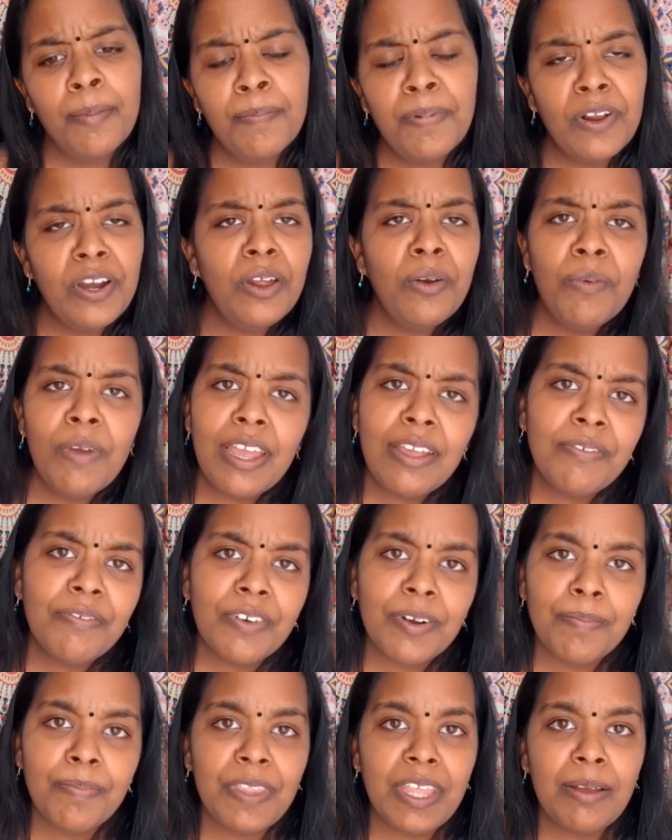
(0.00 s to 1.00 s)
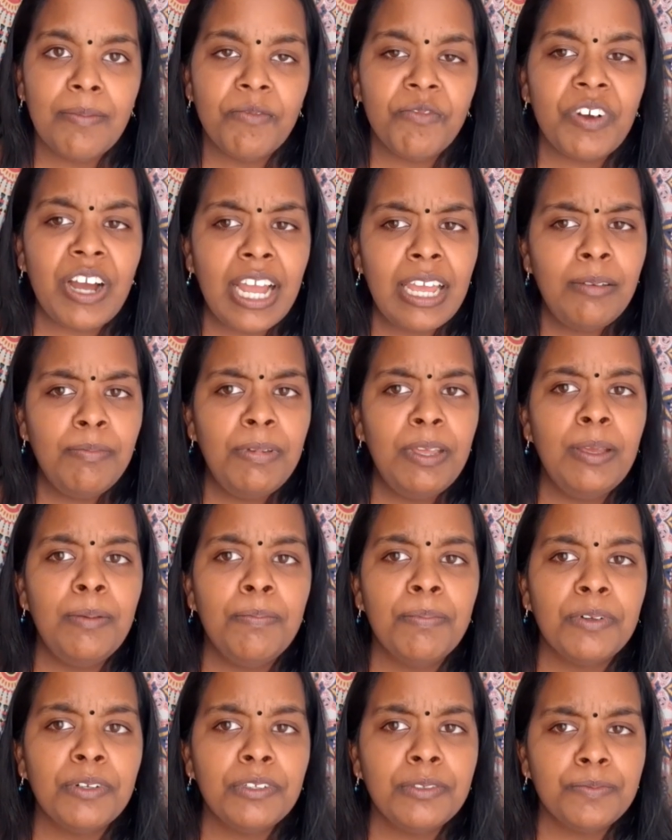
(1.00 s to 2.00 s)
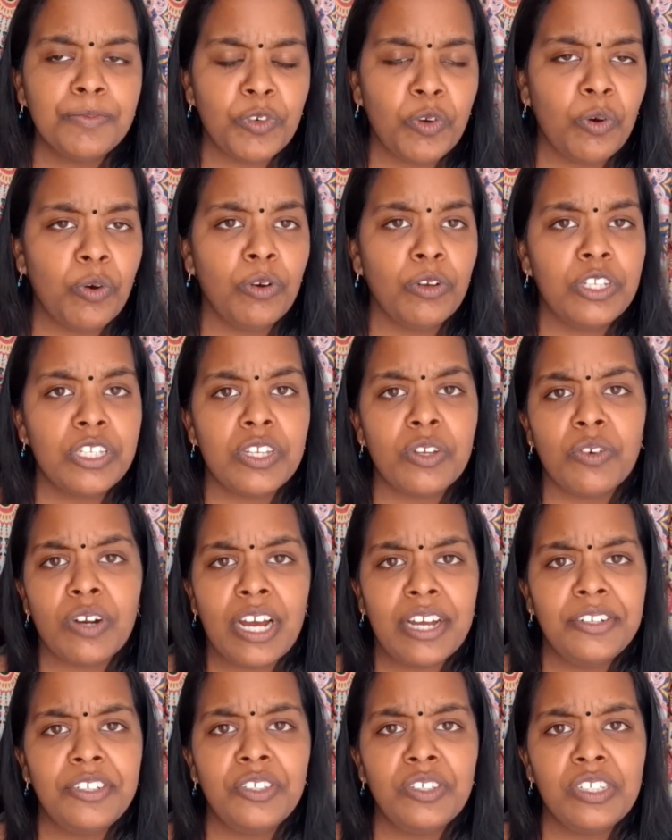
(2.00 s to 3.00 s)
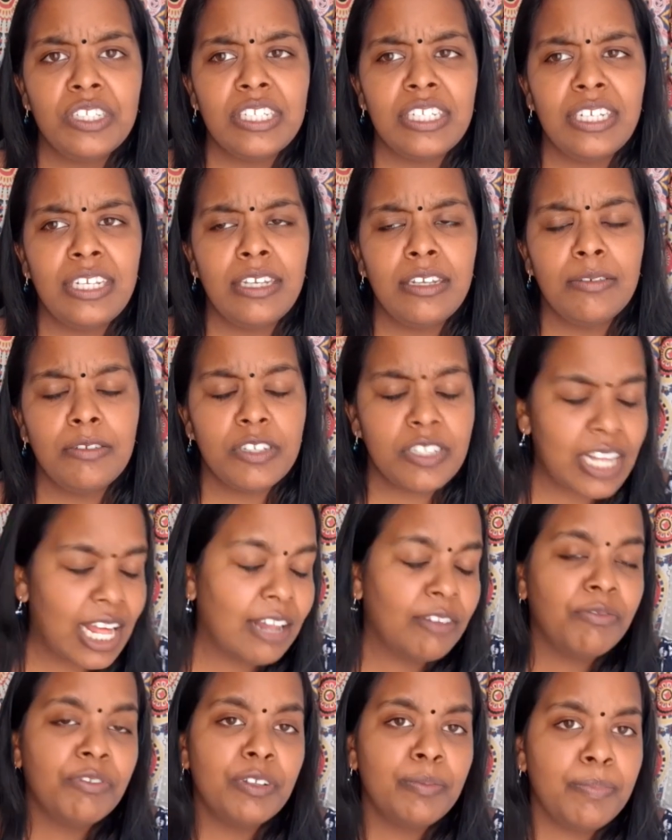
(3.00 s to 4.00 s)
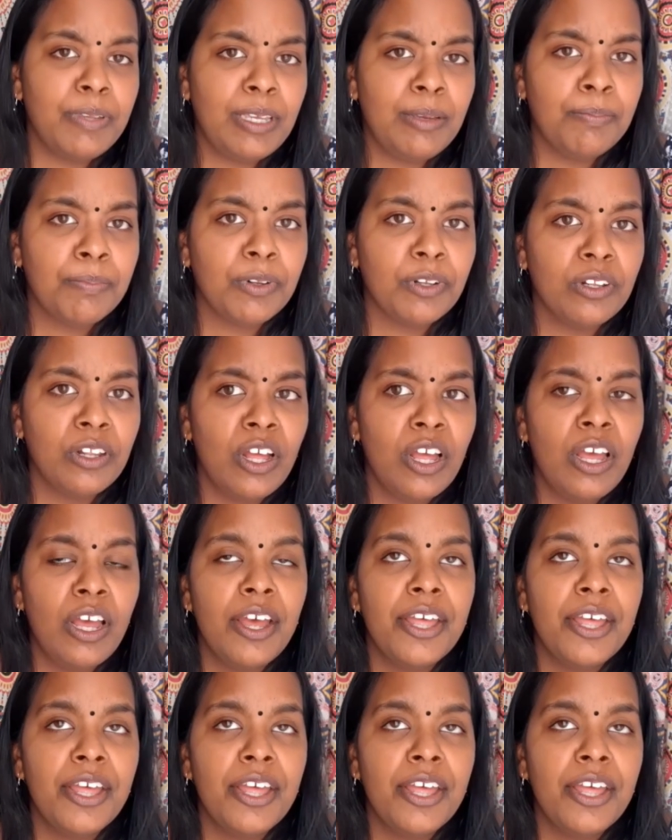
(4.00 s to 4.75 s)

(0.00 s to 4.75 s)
Pull away from them. Find people or surround yourself with people